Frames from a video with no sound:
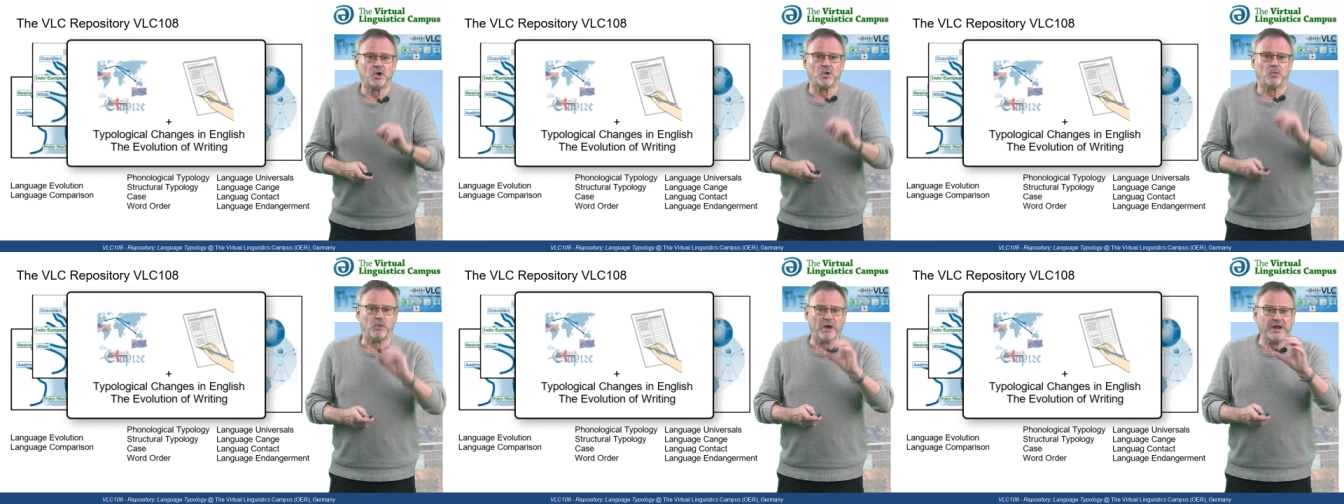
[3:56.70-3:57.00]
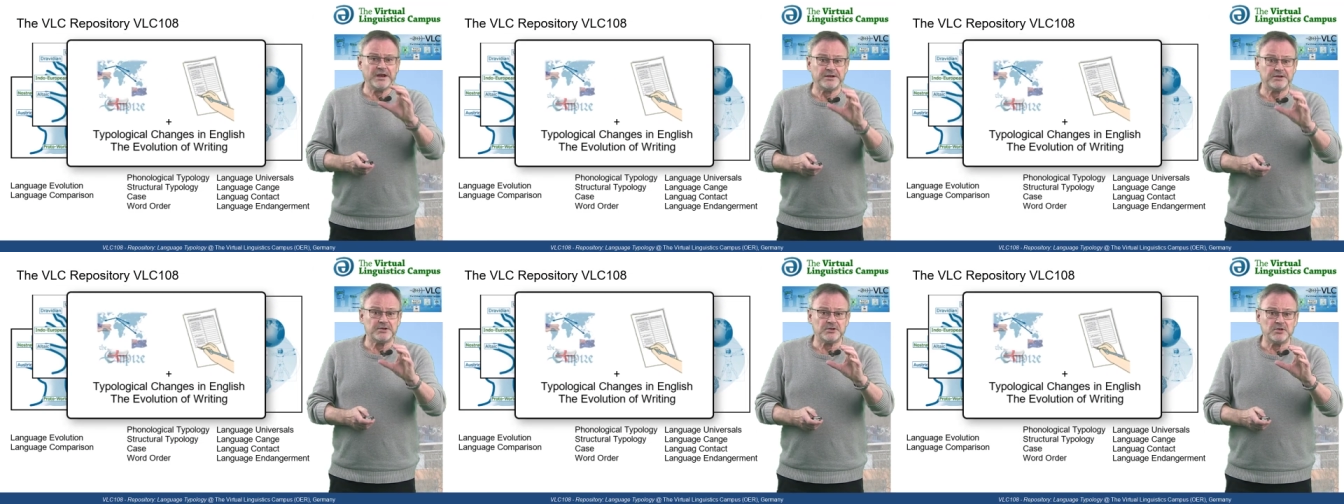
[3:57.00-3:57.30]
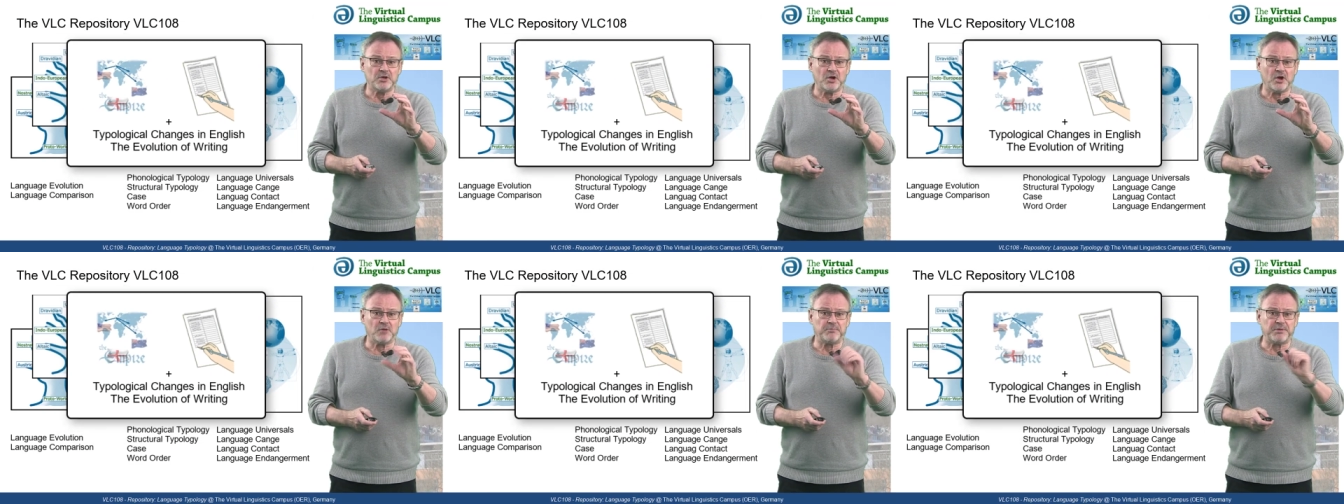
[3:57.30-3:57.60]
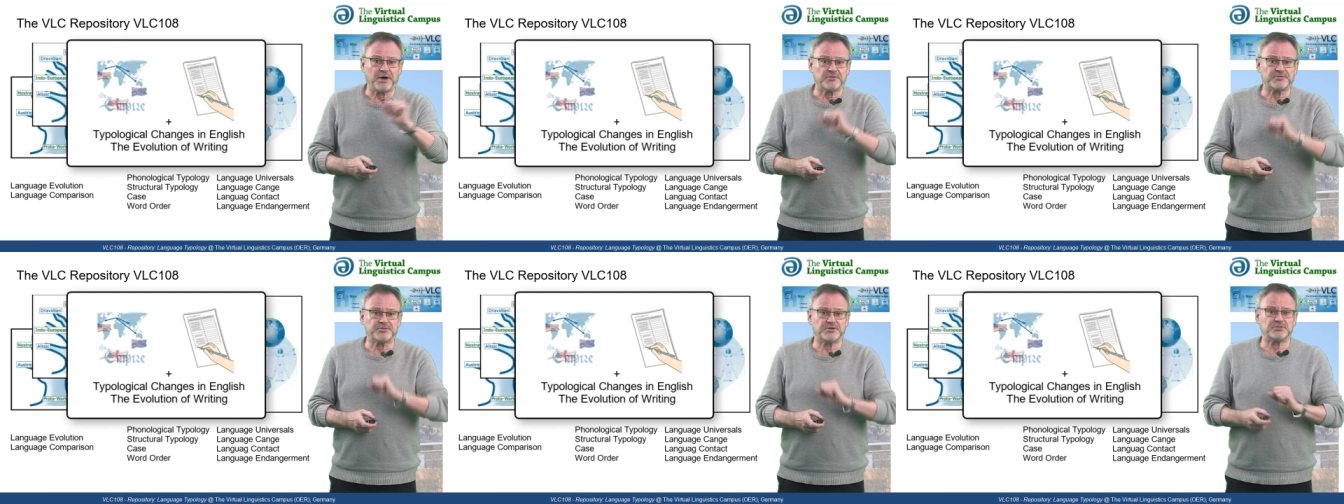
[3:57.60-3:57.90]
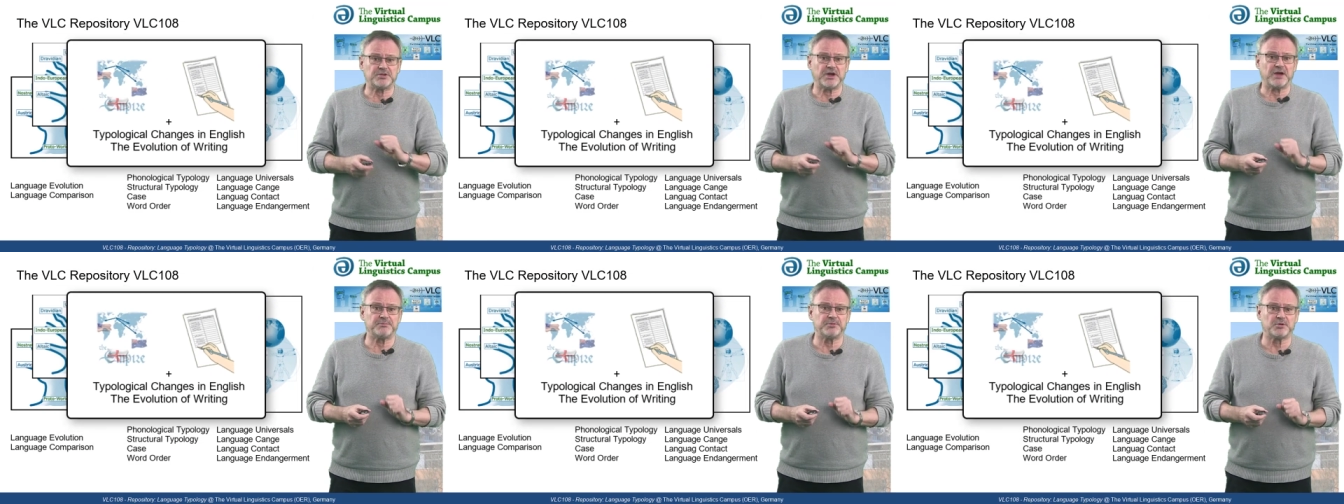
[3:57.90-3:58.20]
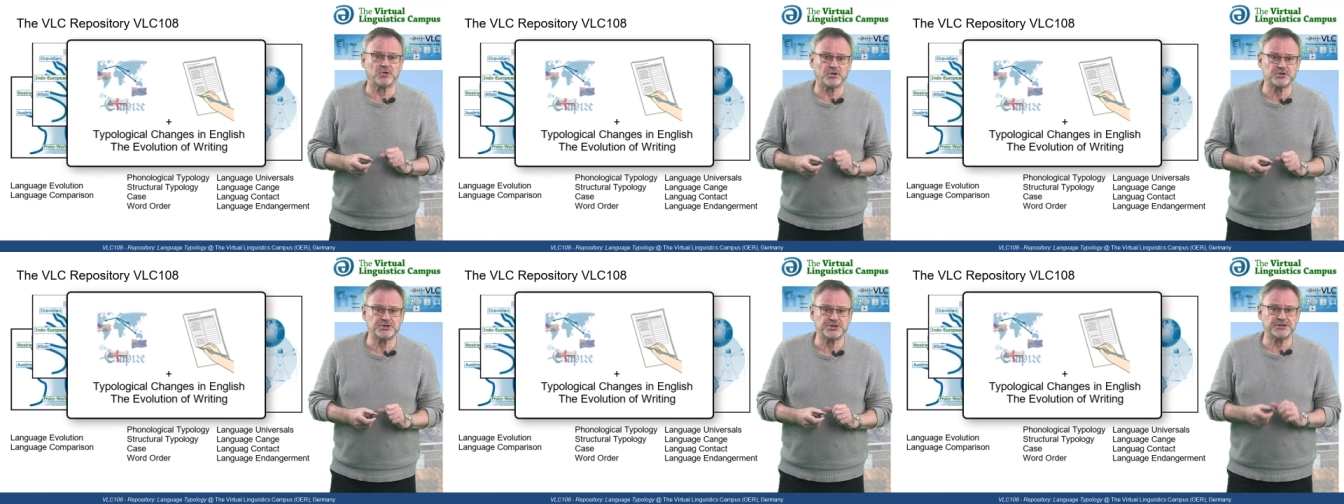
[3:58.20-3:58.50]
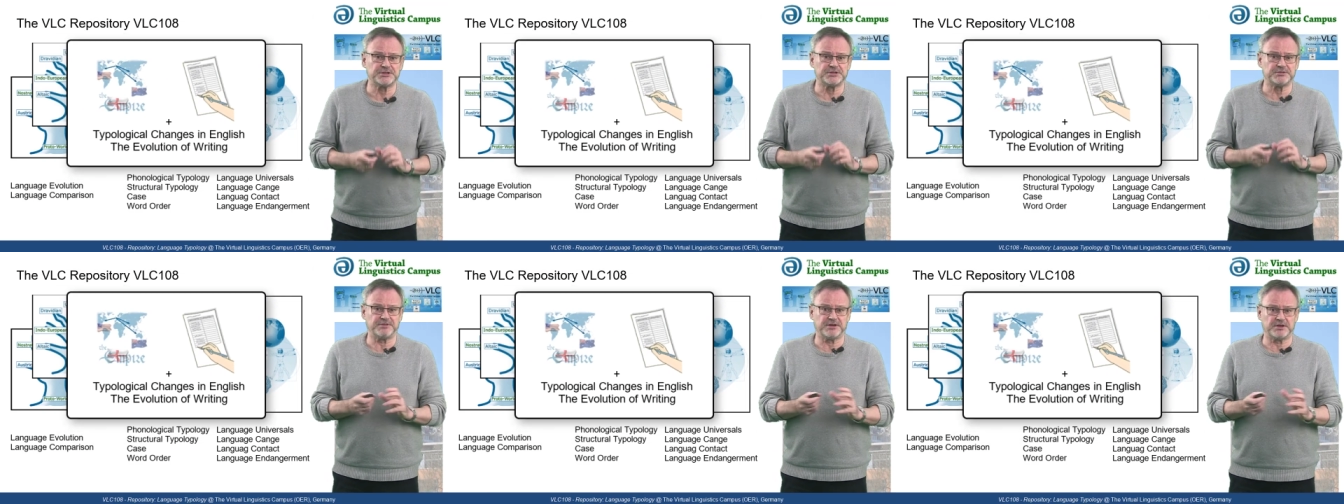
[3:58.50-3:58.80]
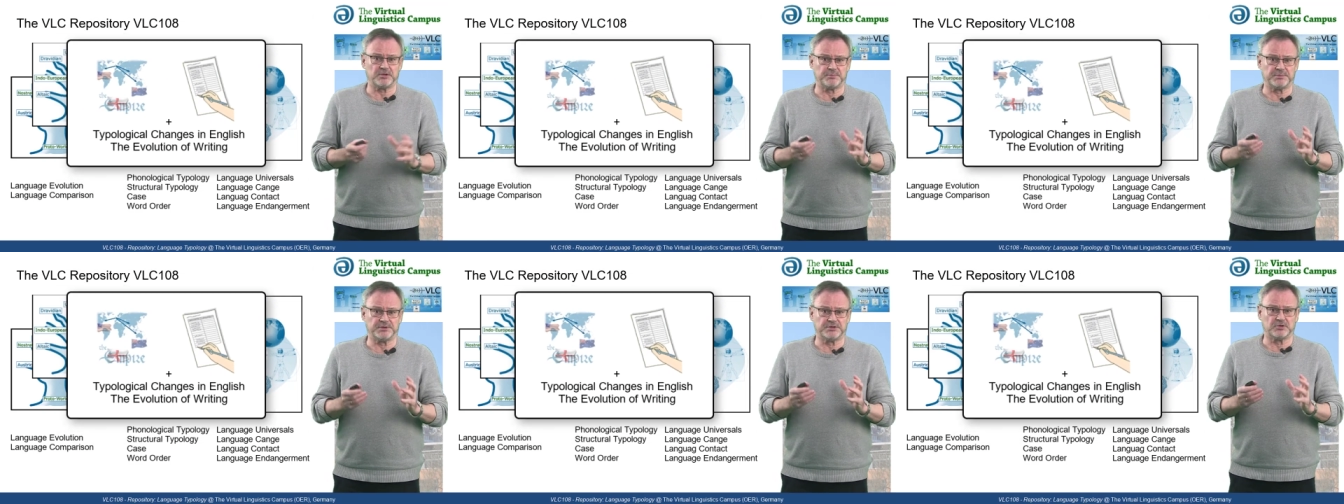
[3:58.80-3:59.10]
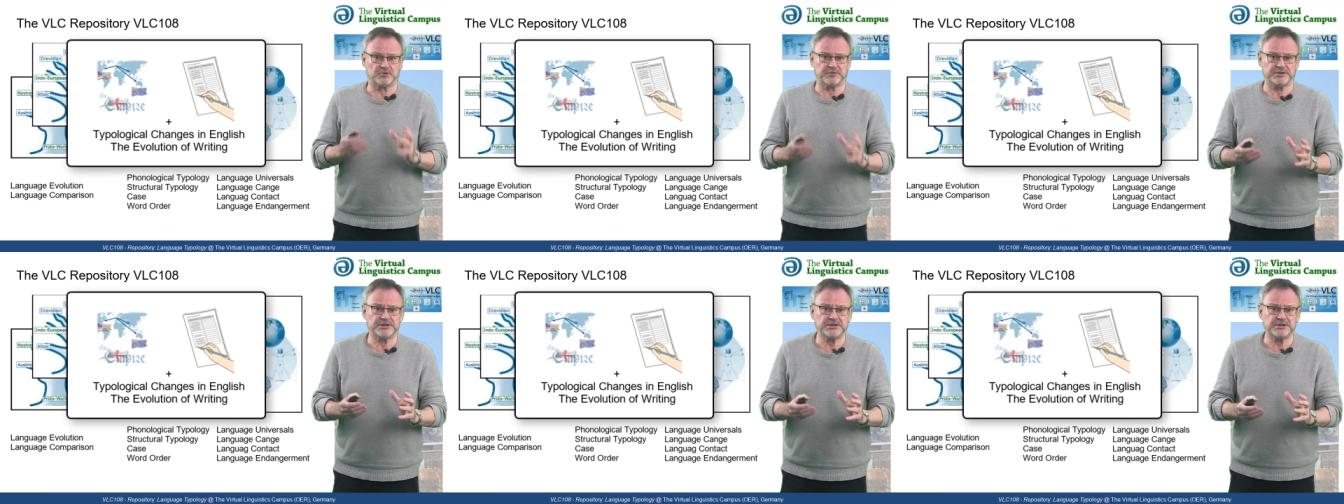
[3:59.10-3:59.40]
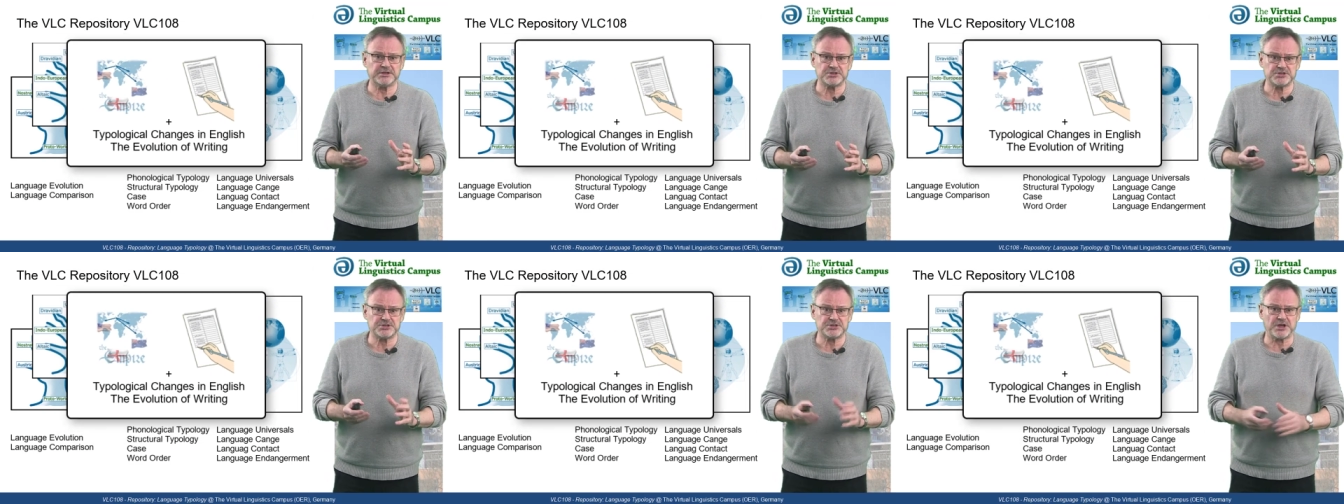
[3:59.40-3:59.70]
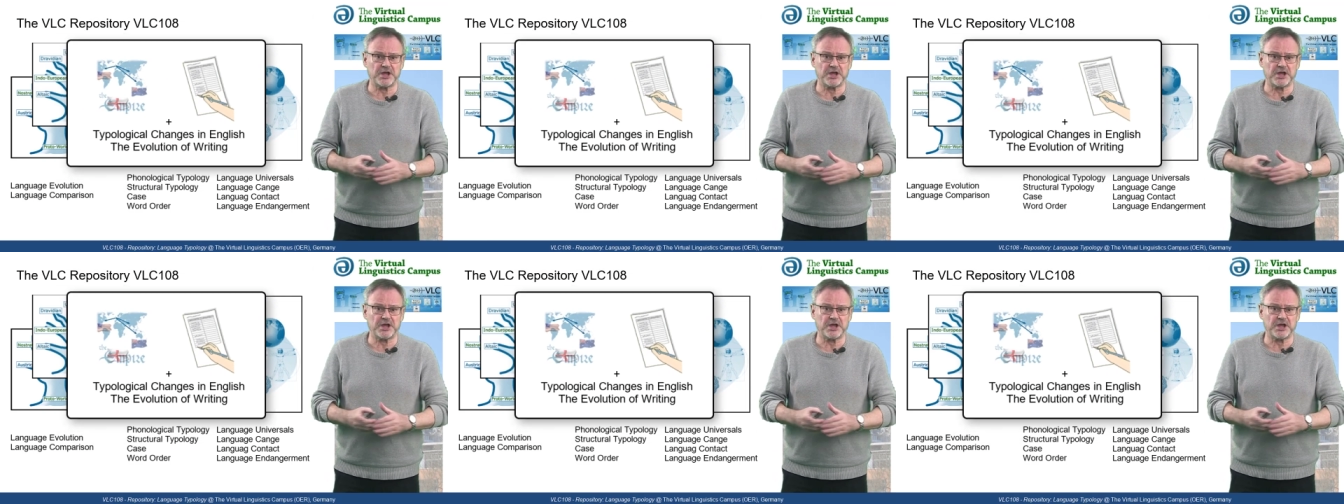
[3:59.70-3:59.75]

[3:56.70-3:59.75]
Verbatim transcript: One about the typological development of English